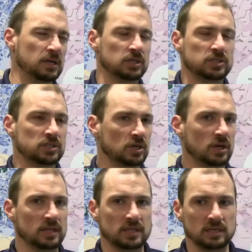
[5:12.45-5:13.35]

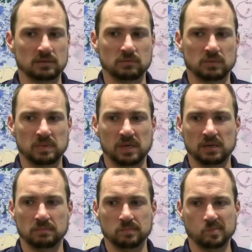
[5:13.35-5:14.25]
Concern, I think, would
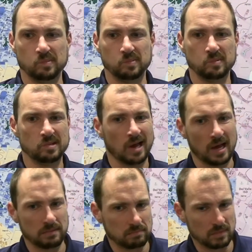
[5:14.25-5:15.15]
be
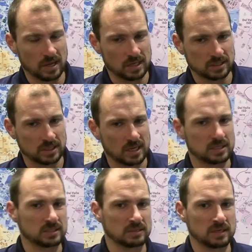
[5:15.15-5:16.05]
not
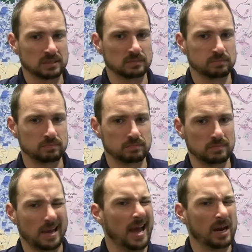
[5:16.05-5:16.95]
as
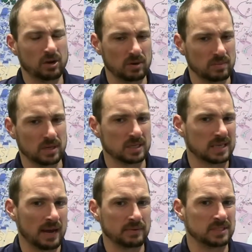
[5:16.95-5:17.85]
accurate,
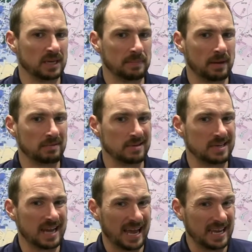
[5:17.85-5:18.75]
because I would say about
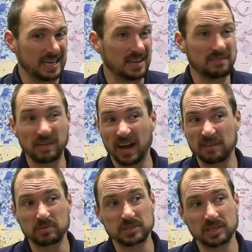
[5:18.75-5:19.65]

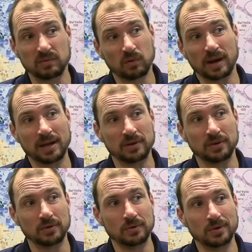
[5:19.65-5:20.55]
95% of what I
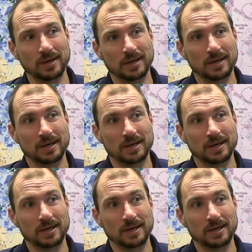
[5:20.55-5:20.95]
do